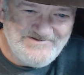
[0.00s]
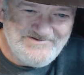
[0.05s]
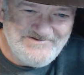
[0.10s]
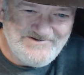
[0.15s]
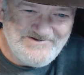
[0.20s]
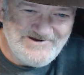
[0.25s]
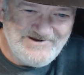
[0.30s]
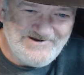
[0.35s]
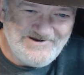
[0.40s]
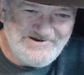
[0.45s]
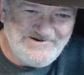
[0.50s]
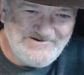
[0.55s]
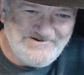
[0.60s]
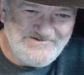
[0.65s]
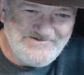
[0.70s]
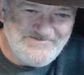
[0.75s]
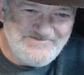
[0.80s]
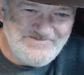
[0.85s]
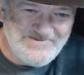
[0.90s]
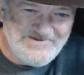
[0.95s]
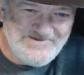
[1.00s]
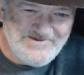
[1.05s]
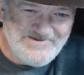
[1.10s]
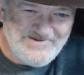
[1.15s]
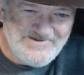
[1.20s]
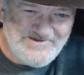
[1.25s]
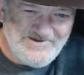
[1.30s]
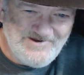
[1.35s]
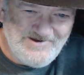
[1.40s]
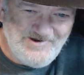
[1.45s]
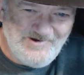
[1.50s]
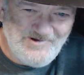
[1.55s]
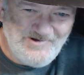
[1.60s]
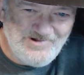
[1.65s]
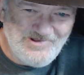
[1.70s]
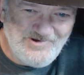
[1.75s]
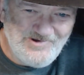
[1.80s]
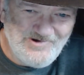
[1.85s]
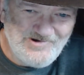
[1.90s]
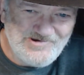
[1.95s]
Oh, oh
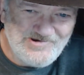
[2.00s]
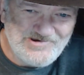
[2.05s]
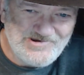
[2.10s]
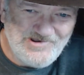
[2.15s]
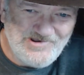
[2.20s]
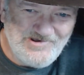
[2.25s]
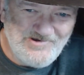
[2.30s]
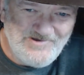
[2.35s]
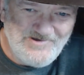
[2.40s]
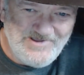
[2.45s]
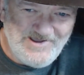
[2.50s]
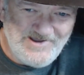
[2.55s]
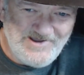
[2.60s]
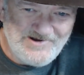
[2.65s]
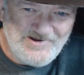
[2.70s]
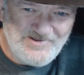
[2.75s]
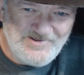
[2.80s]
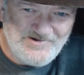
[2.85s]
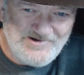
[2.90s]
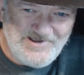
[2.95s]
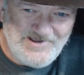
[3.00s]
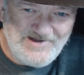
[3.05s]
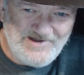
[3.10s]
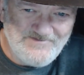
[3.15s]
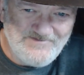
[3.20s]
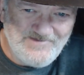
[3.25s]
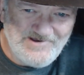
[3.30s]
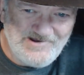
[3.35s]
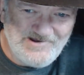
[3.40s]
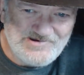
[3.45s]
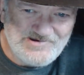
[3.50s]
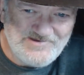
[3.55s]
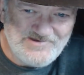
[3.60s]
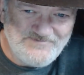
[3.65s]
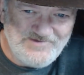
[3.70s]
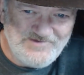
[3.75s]
Lord. So another 9 months if